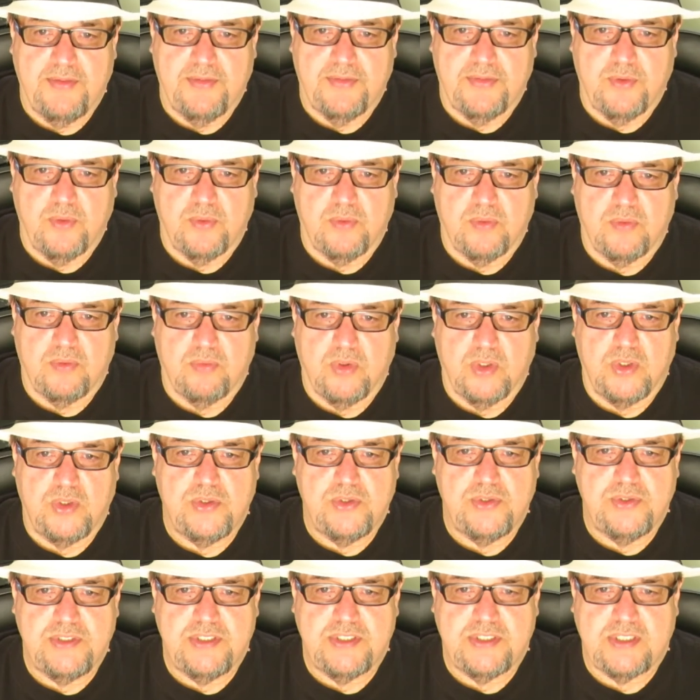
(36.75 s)
The
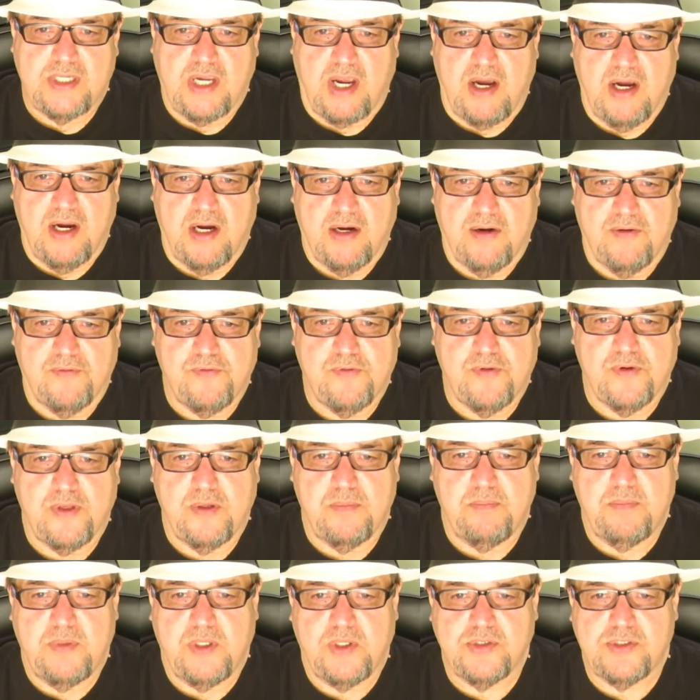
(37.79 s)
roads are, for
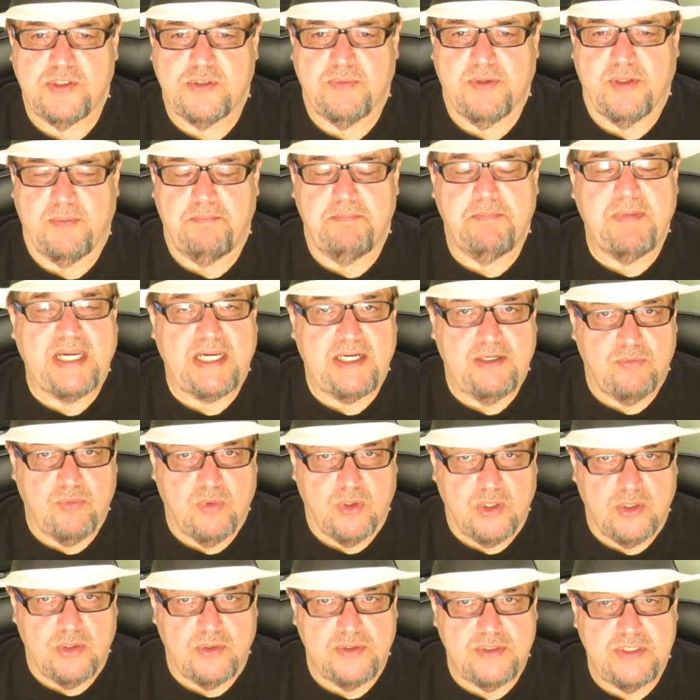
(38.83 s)
the most of the main
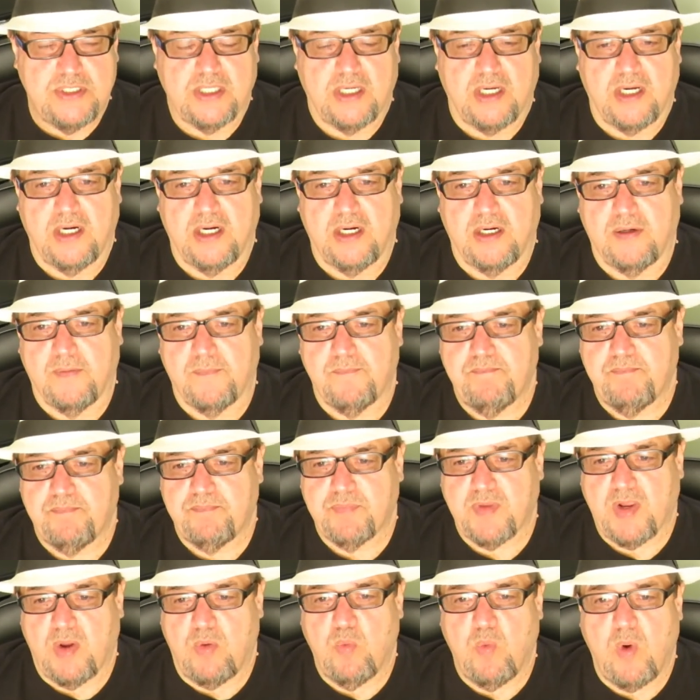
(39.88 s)
roads, are
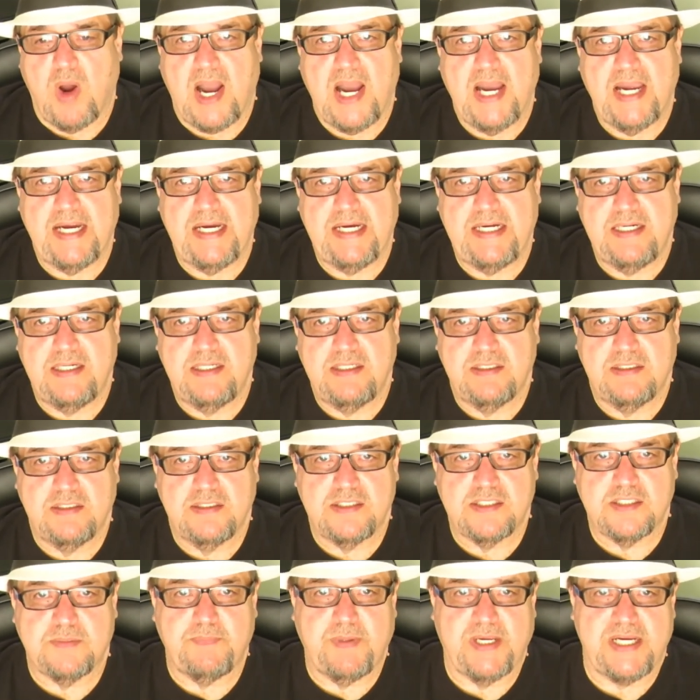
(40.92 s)
wide,
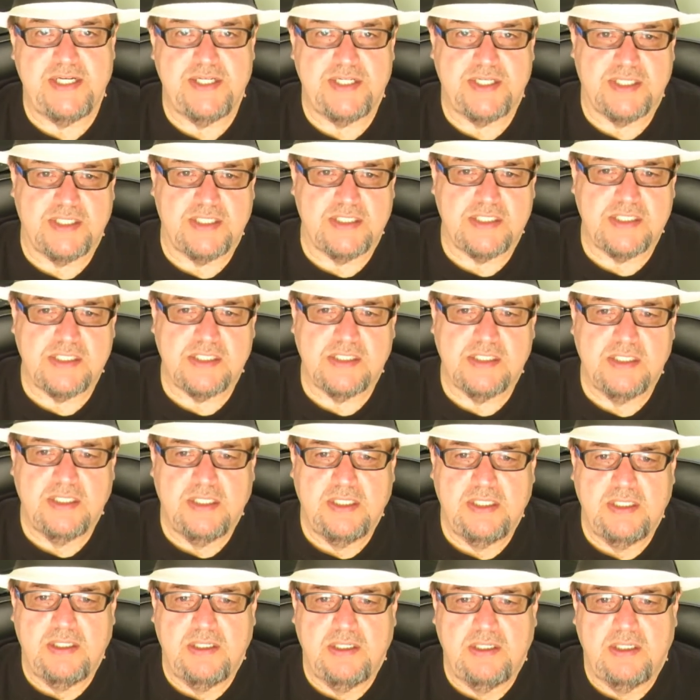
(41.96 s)
spacious,
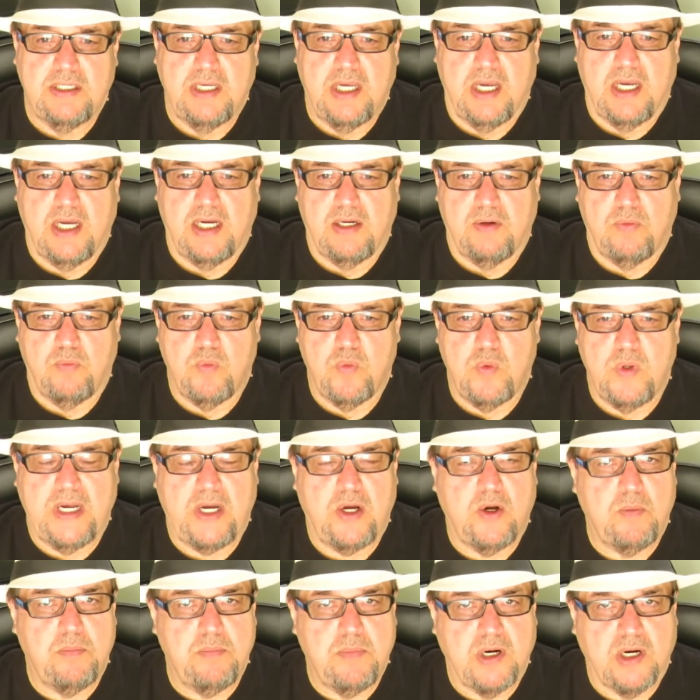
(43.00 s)

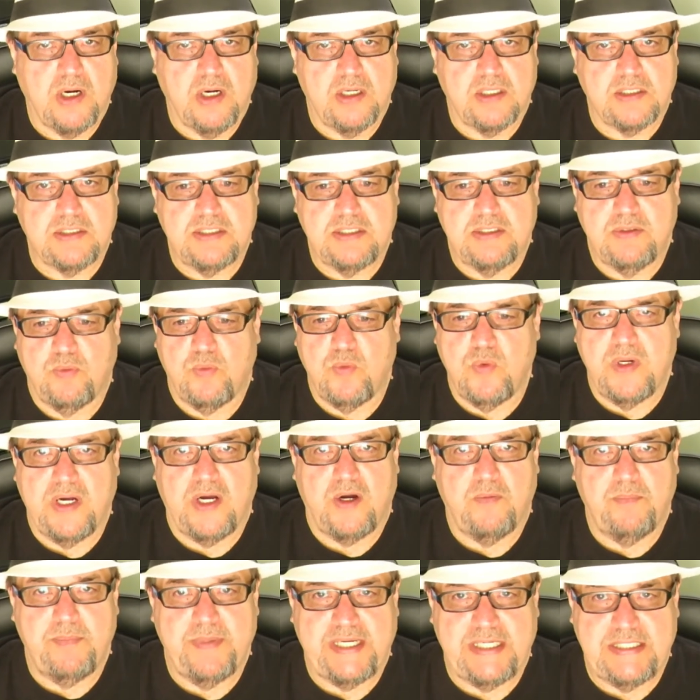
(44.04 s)
well-marked,
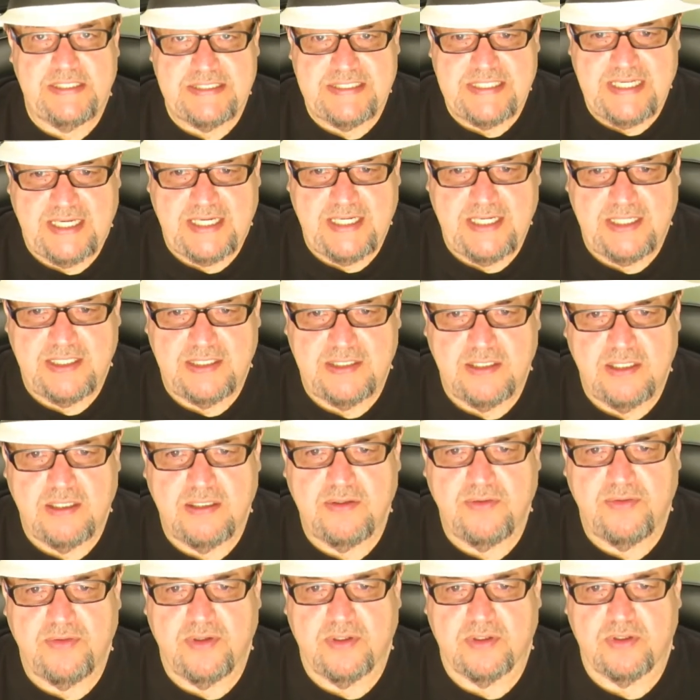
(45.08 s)
well-maintained,
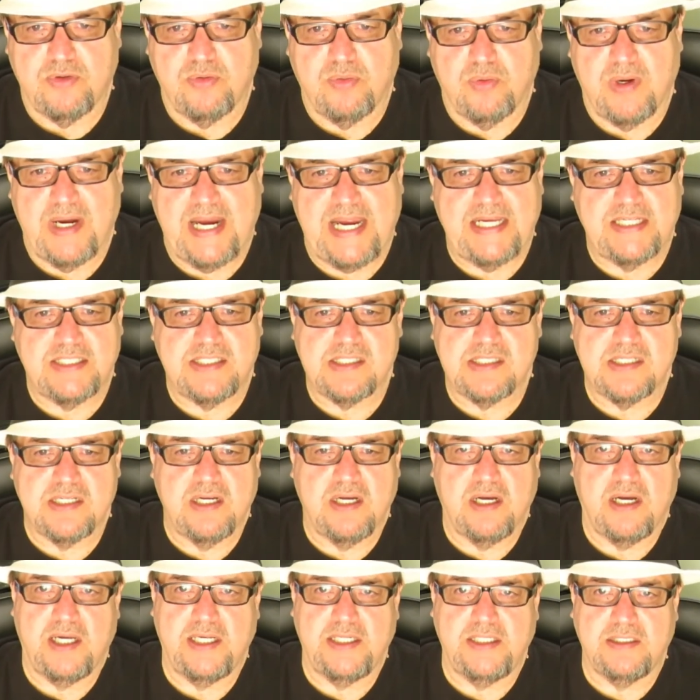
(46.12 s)
grass
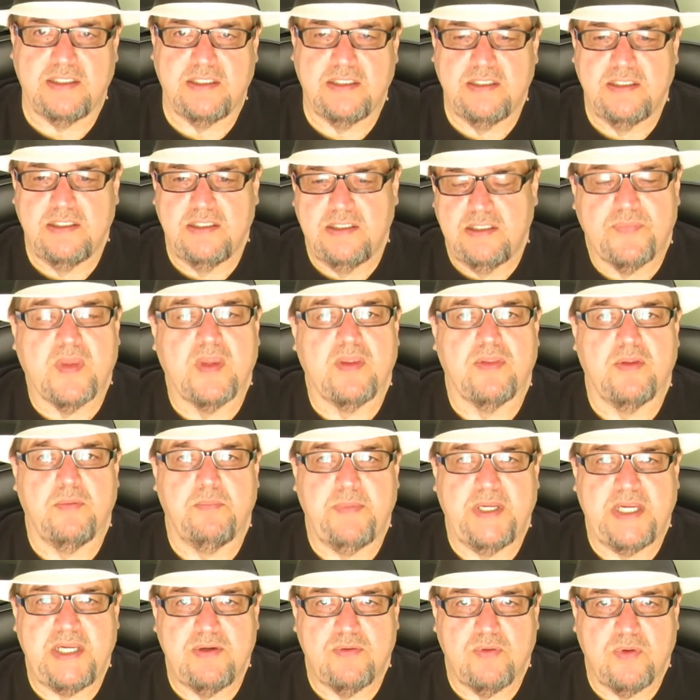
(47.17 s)
cut. The
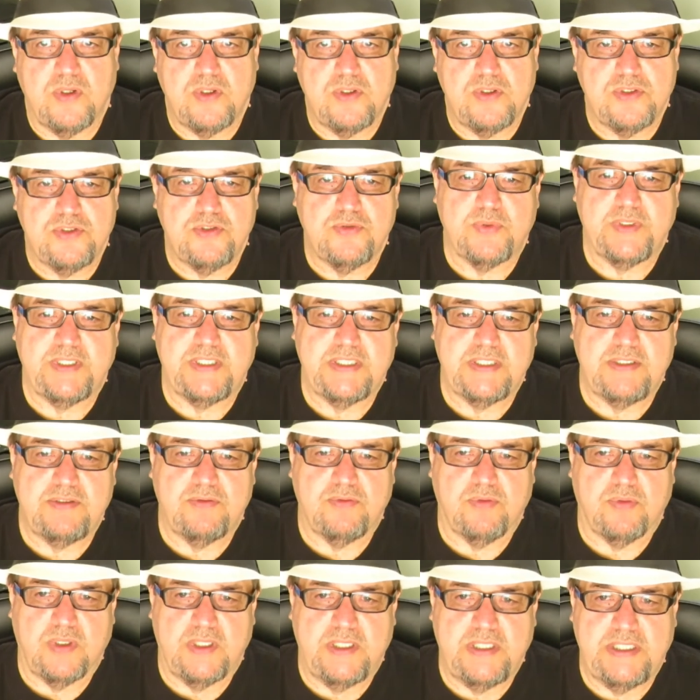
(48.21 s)
main roads, we didn't
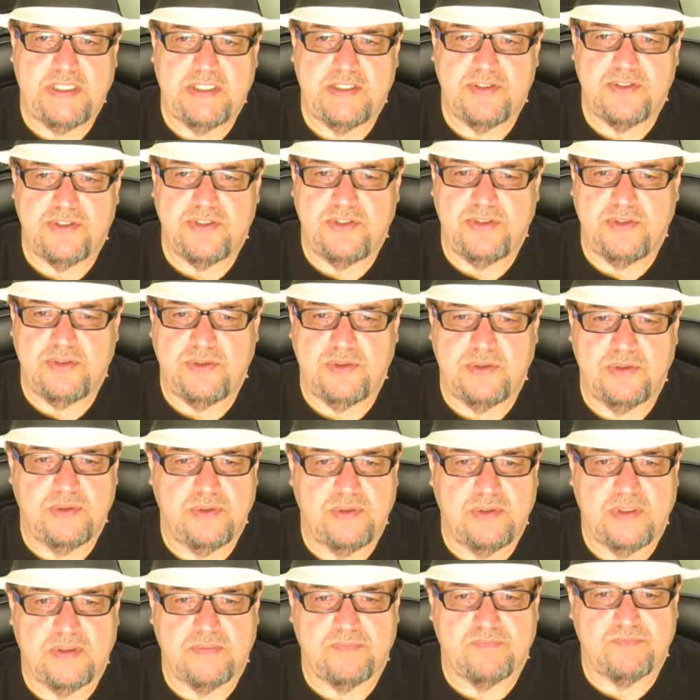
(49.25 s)
run
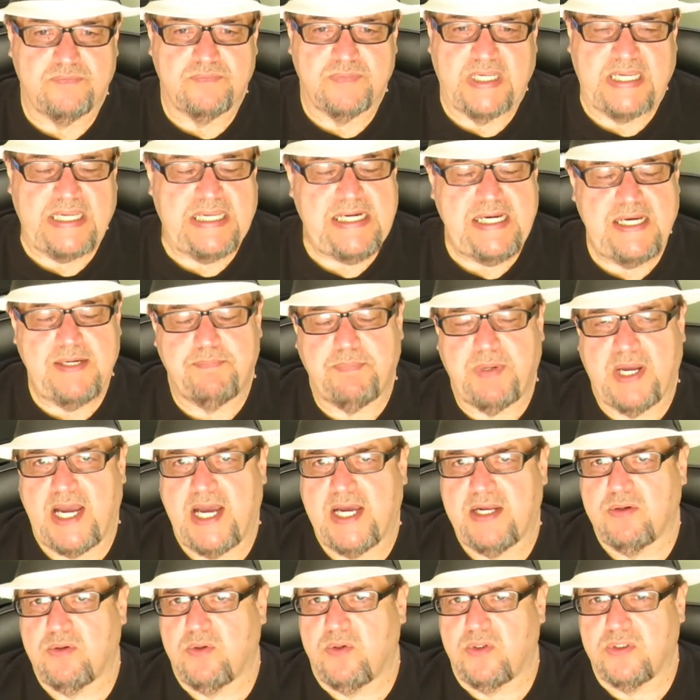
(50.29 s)
into any
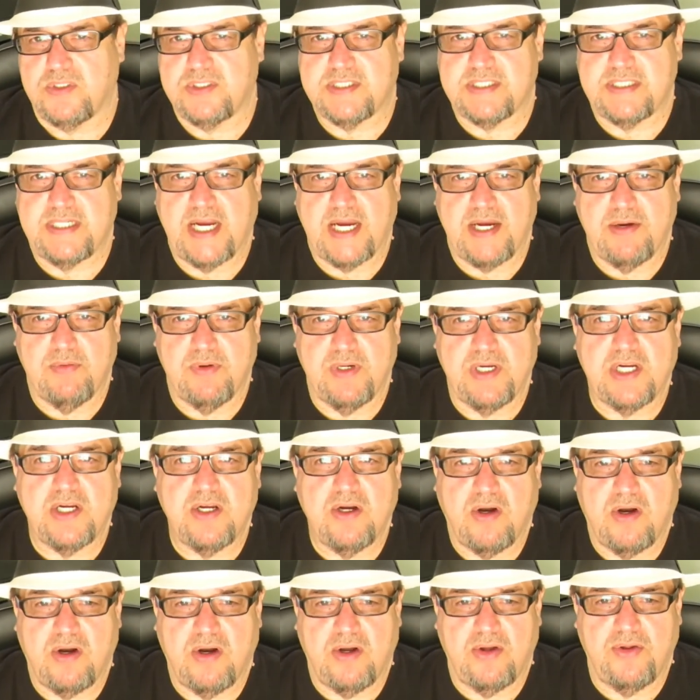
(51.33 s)
potholes that I
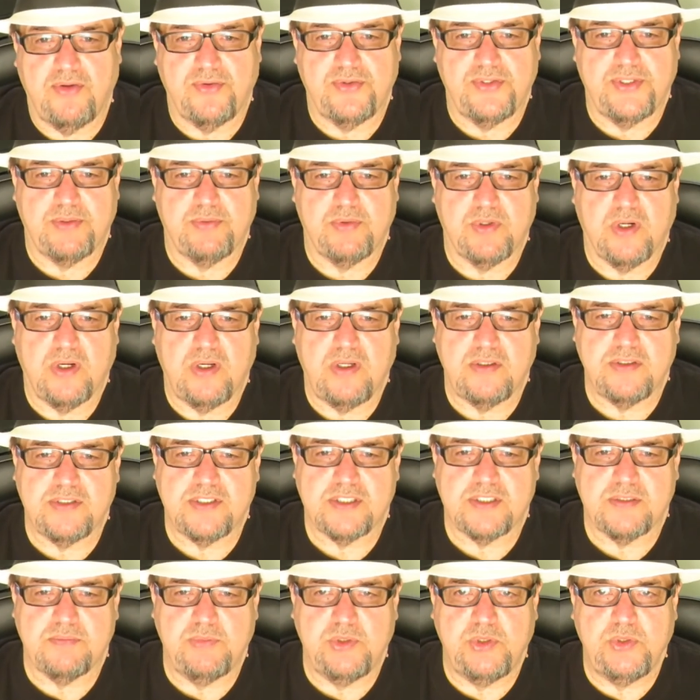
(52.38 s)
recall. They were all
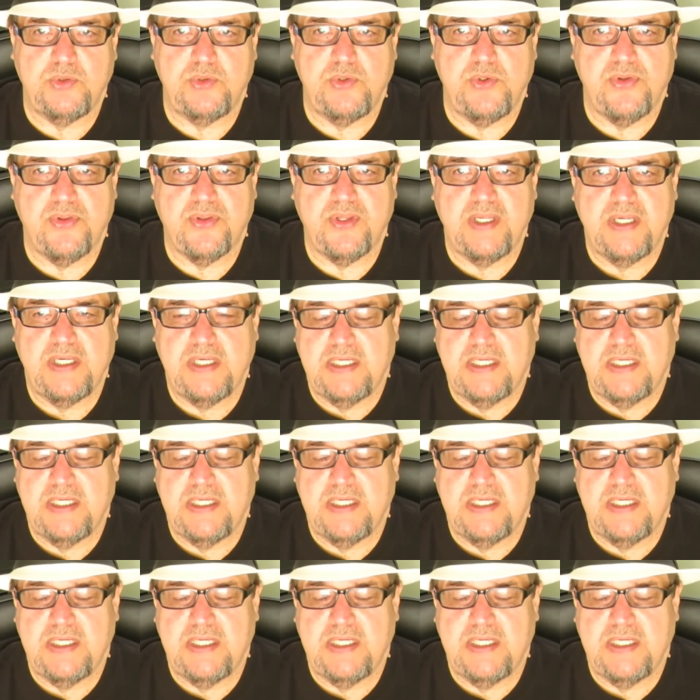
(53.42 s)
smooth.